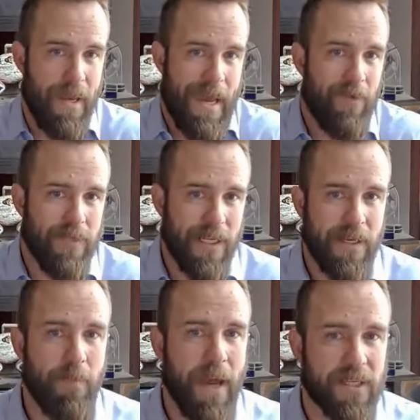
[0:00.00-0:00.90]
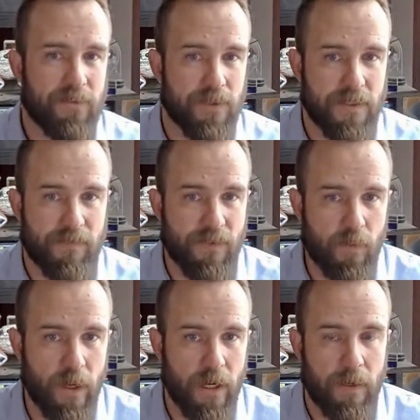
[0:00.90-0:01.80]
and outdated
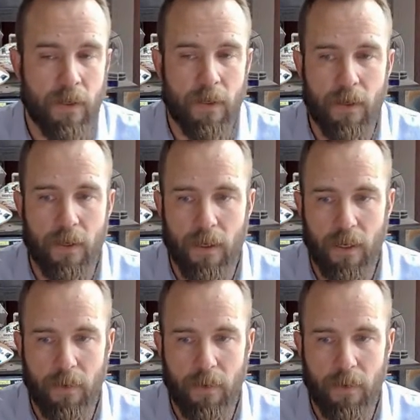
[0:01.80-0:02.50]
passwords and firmware.